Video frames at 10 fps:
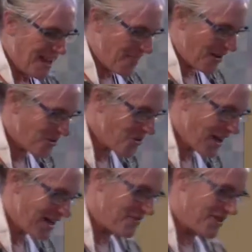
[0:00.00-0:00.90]
that all
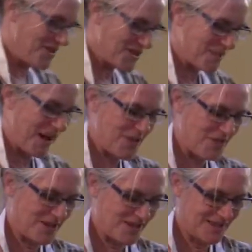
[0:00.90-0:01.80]
our views about the
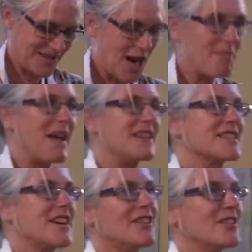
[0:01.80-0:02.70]
world are
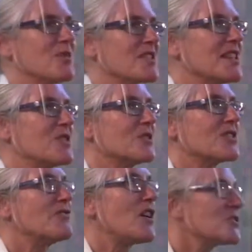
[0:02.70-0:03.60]
based on what he
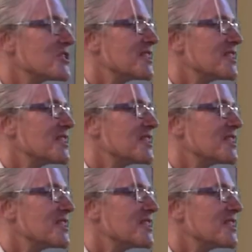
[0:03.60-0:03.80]
called false